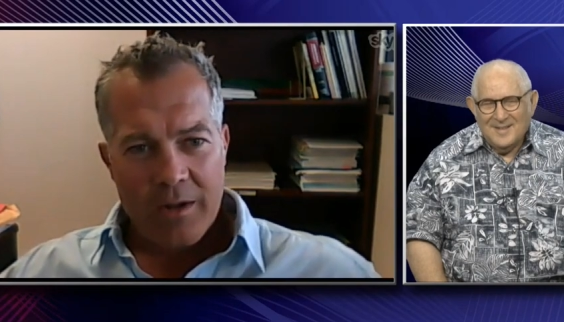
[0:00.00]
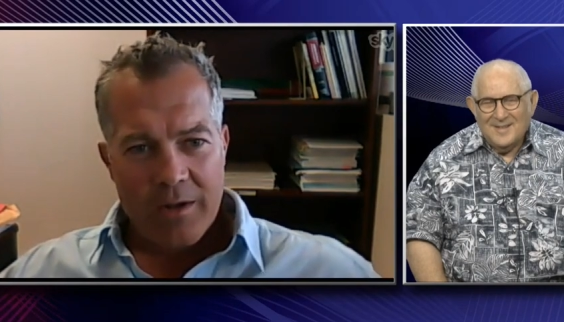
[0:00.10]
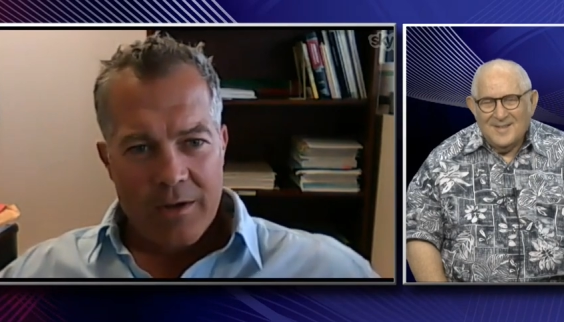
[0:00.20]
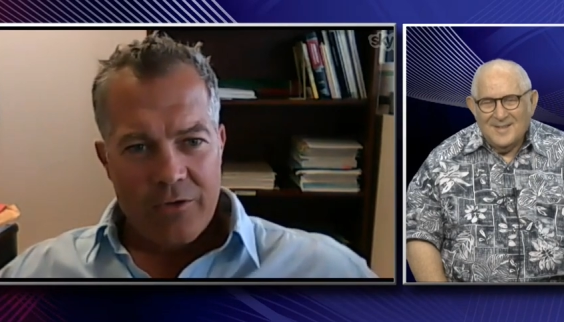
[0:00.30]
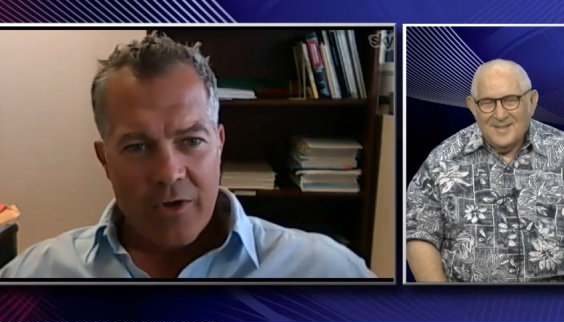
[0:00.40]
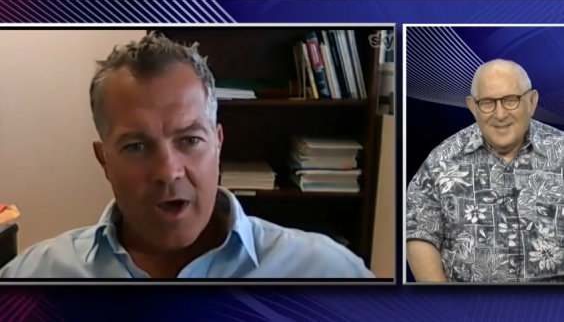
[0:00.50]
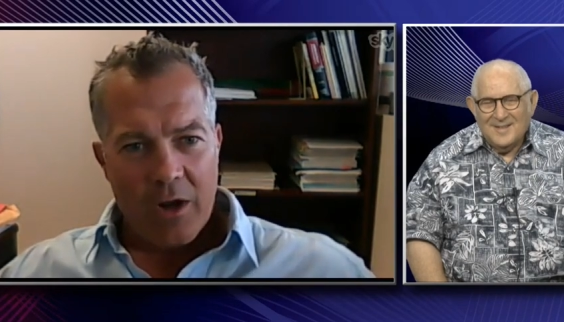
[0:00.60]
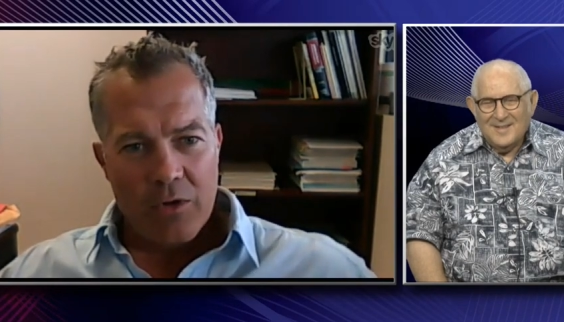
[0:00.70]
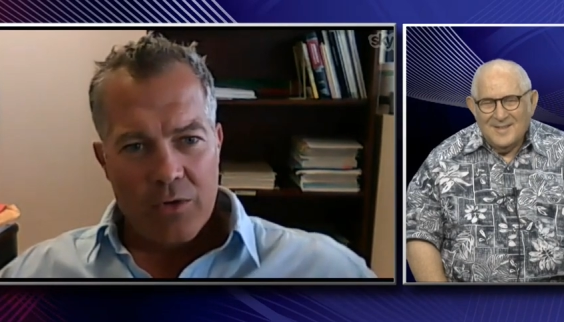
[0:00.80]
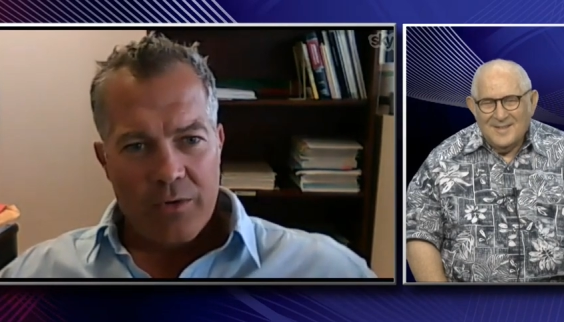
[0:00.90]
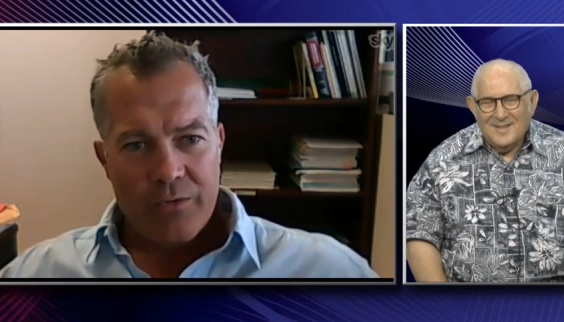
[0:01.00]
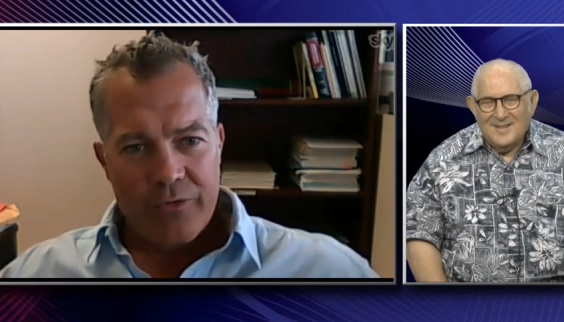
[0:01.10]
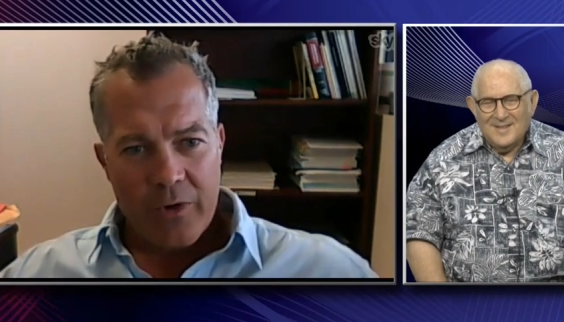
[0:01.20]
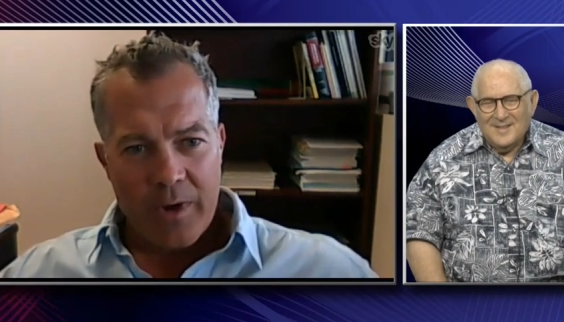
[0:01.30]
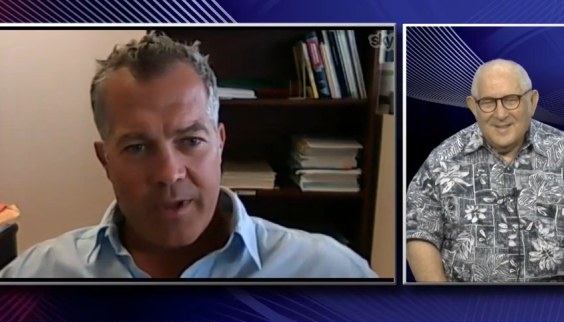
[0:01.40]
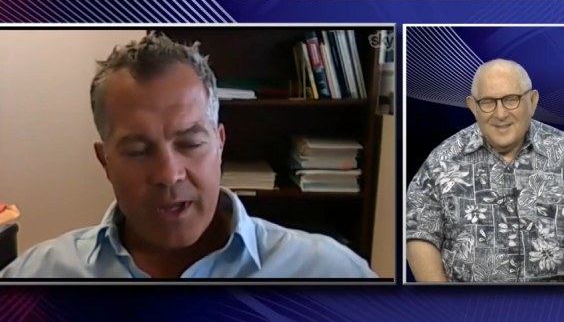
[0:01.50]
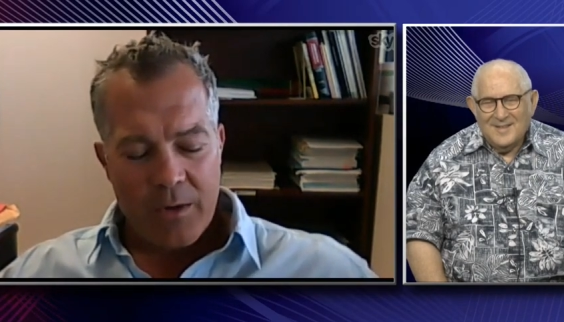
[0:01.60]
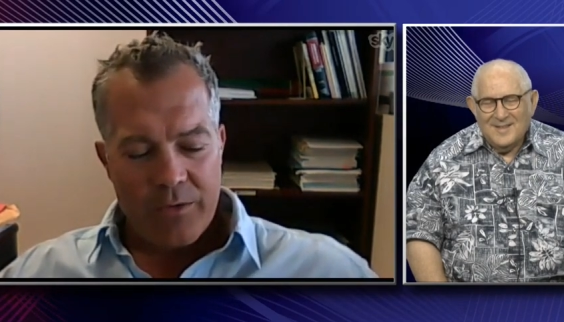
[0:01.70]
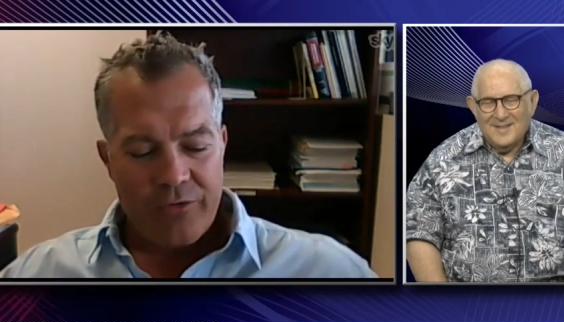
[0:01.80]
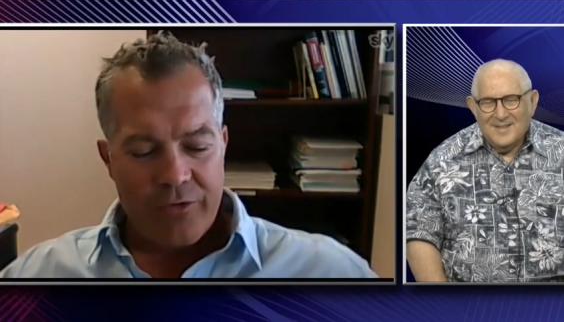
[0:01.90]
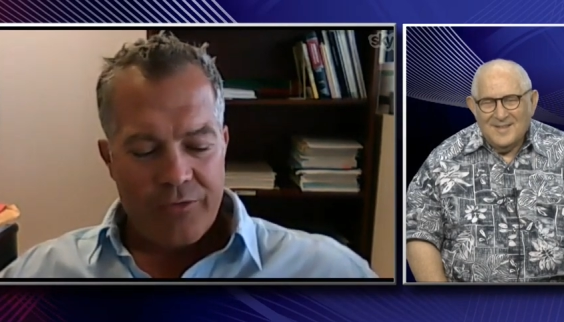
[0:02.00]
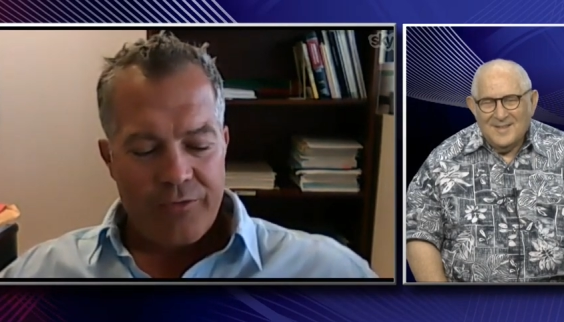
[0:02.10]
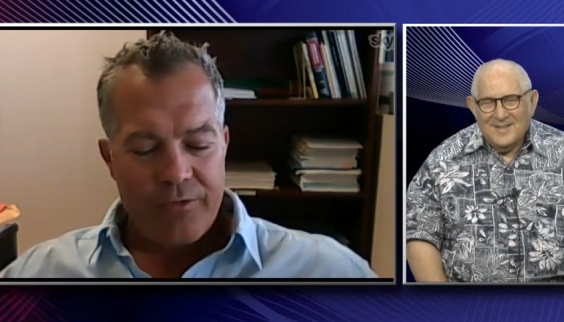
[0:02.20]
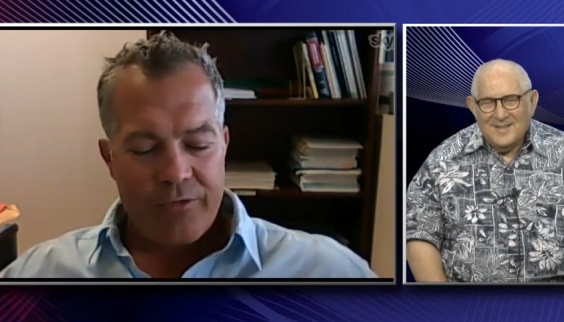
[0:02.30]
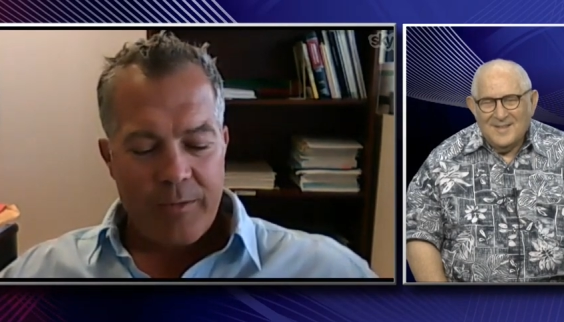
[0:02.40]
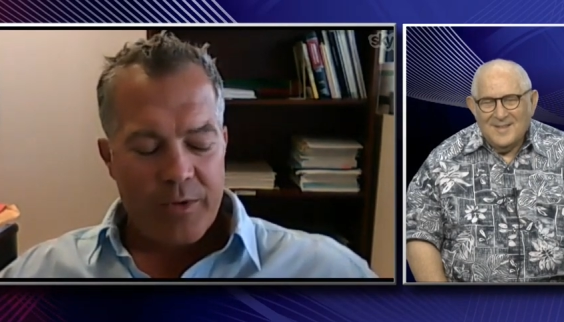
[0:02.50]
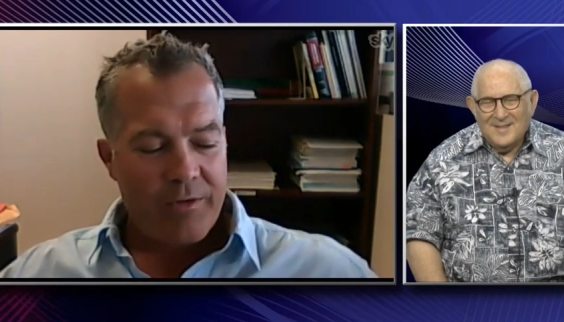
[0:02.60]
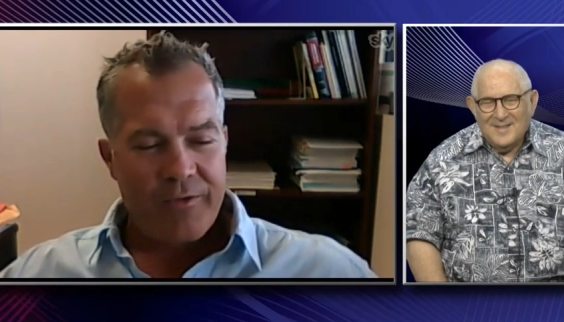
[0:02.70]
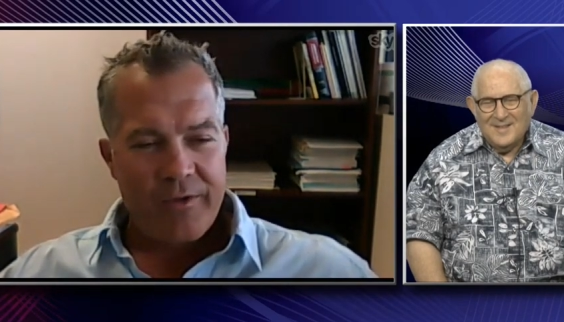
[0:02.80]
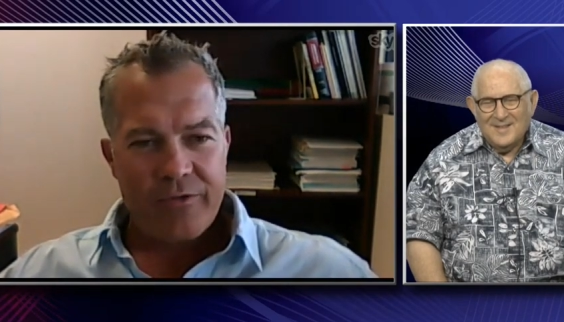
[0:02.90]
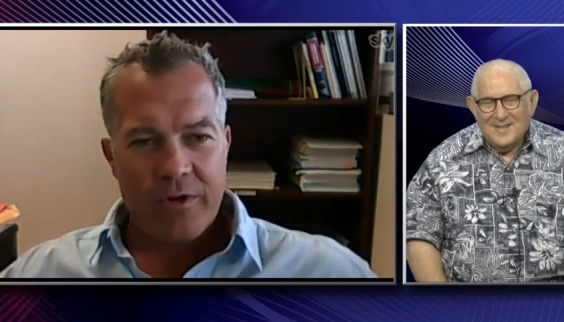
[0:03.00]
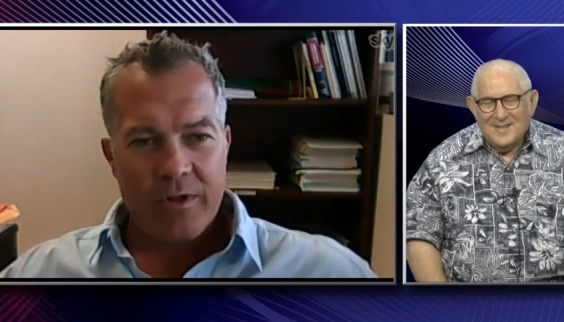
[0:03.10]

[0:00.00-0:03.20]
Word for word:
Speaker 1: to Honolulu. So I think it was just simply physical,